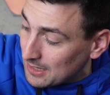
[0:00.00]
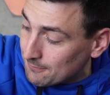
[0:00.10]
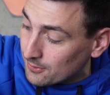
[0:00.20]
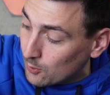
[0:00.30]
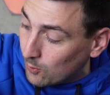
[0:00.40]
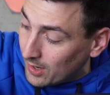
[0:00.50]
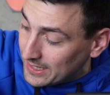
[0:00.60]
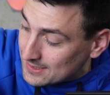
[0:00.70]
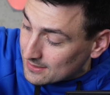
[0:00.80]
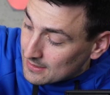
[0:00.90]
for the
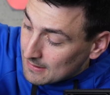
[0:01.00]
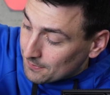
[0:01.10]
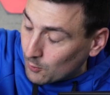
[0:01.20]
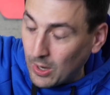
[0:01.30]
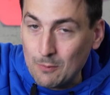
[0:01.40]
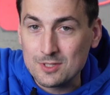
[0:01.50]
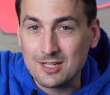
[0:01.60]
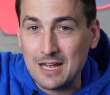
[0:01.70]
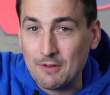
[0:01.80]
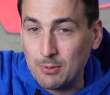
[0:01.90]
white. The white one's going to
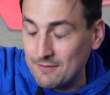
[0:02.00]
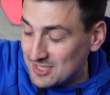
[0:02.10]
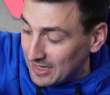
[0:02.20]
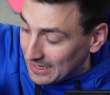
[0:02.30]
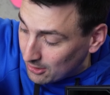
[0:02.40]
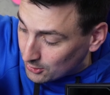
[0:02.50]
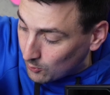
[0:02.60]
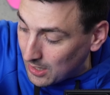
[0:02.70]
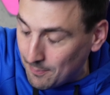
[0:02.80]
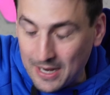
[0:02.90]
have, I believe it's 800
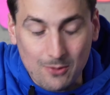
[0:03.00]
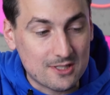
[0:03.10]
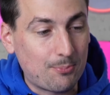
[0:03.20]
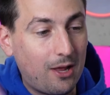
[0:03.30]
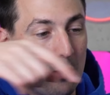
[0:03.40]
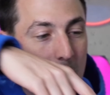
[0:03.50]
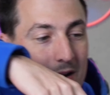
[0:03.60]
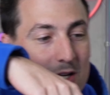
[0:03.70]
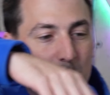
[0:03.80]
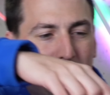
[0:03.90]
watt power supply,
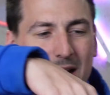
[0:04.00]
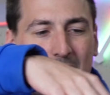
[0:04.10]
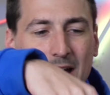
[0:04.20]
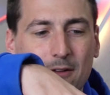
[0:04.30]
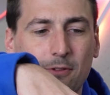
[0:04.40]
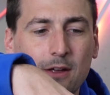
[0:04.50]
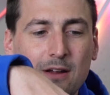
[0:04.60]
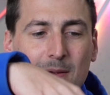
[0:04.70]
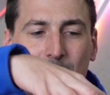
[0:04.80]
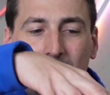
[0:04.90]
whereas we might have
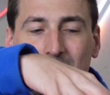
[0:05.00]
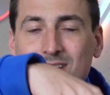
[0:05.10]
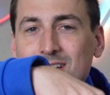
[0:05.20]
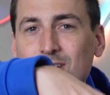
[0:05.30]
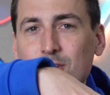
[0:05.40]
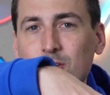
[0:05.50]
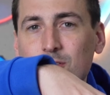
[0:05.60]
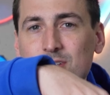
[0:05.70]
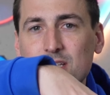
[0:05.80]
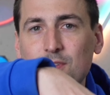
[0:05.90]
a 600 or
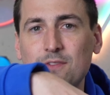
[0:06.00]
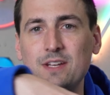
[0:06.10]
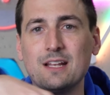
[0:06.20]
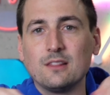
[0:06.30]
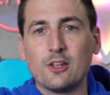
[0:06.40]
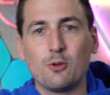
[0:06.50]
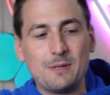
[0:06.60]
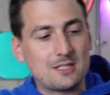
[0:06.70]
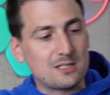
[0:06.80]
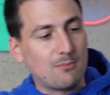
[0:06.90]
650, a little bit
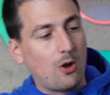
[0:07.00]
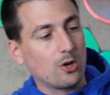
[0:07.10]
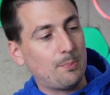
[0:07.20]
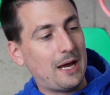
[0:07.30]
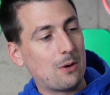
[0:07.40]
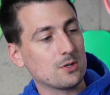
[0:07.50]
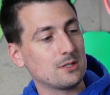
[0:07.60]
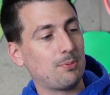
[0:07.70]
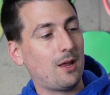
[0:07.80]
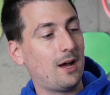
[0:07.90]
smaller power
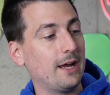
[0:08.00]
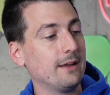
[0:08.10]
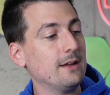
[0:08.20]
supply